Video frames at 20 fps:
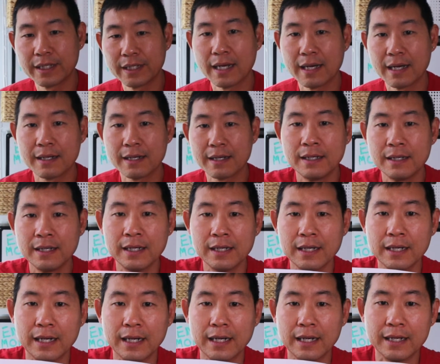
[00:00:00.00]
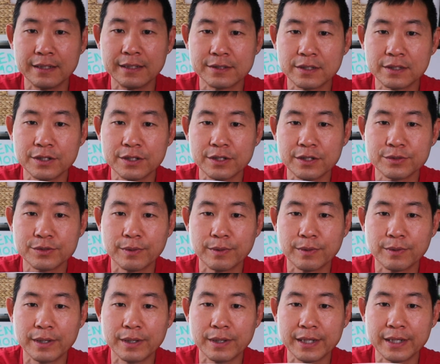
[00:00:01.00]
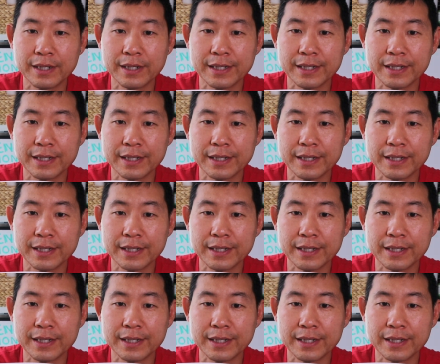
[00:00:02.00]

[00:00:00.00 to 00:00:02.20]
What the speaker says: and it starts right here at $670.